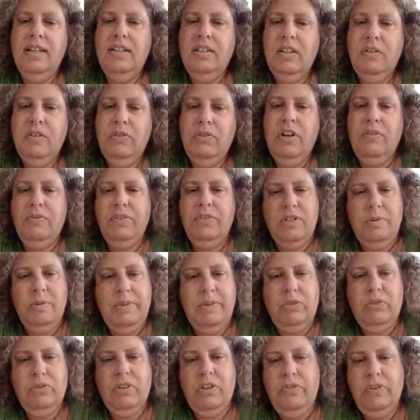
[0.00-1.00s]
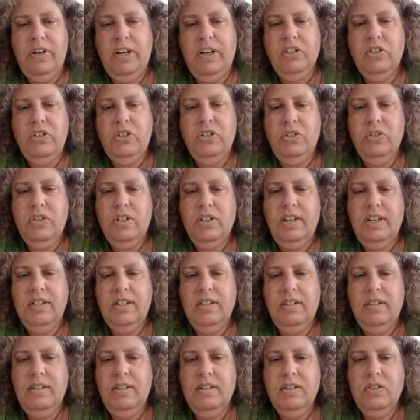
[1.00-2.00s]
And if you have a symmetric function, you
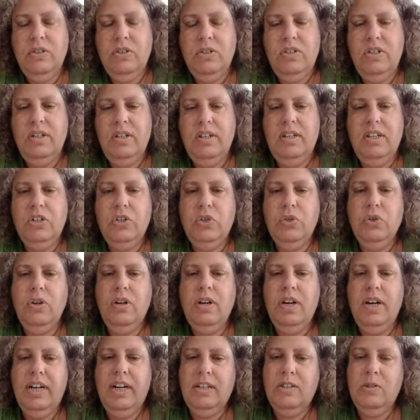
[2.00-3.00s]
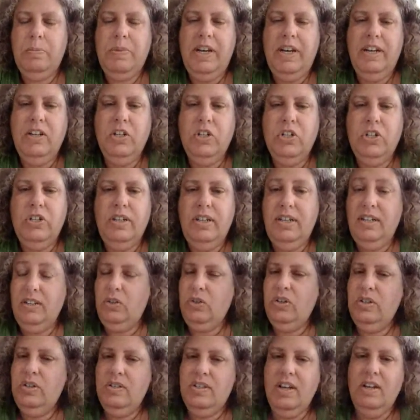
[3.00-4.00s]
can consider the Schur expansion.
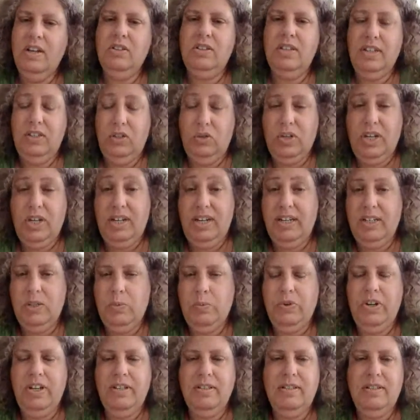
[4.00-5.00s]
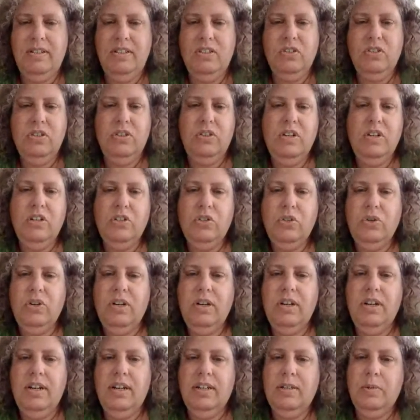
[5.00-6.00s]
And it turns out that you can express this uh,
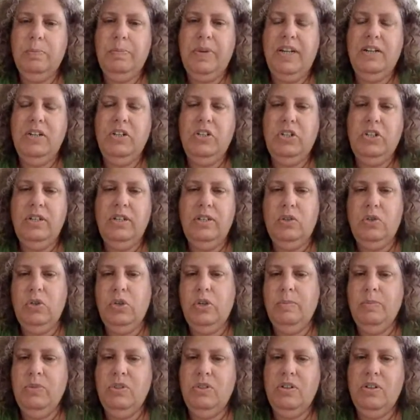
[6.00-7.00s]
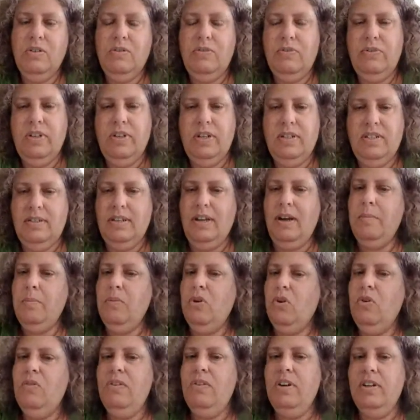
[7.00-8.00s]
Schur expansion in terms of a
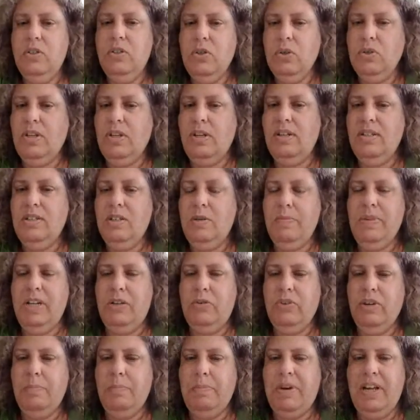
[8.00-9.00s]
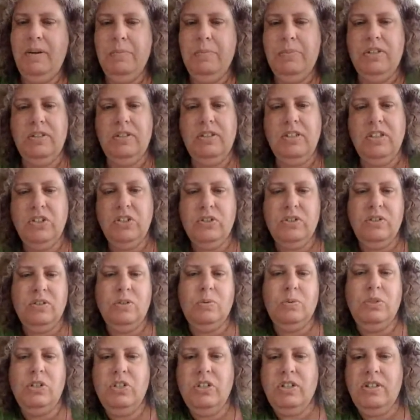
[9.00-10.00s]
sum over totally symmetric plane
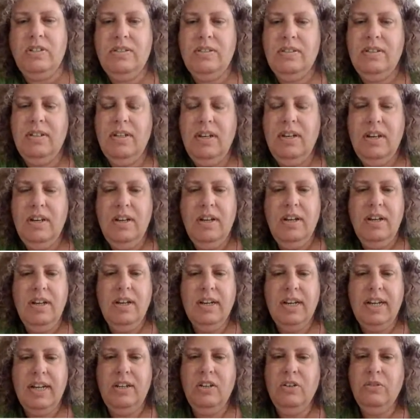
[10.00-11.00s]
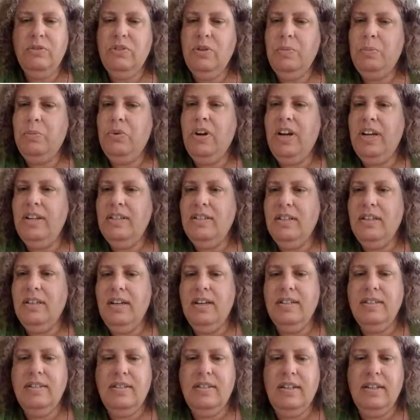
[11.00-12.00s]
partitions, which is kind of
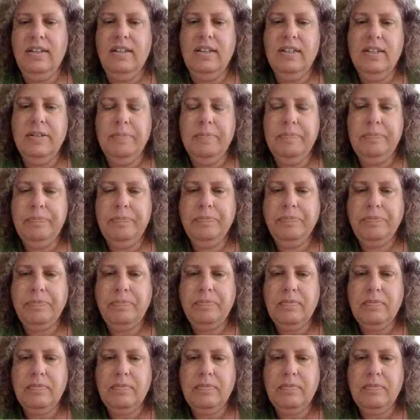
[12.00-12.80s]
surprising, I think.